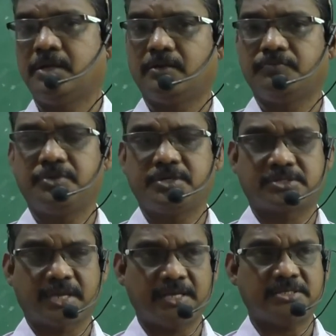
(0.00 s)
If the
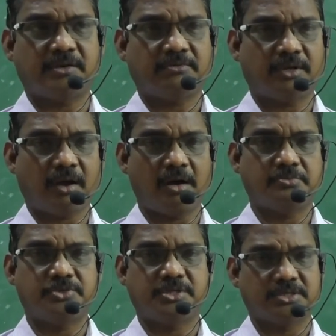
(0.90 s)
size of the
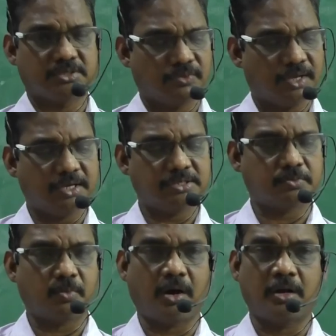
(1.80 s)
object is very
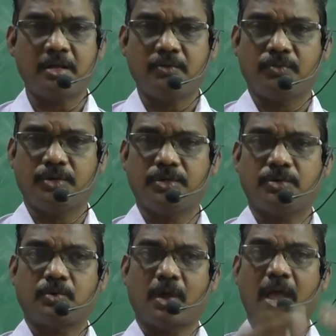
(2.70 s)
small, we
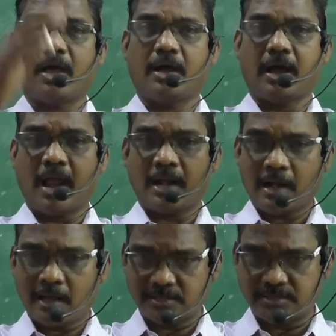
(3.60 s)
need to
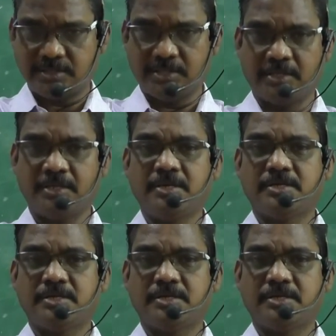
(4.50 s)
enlarge the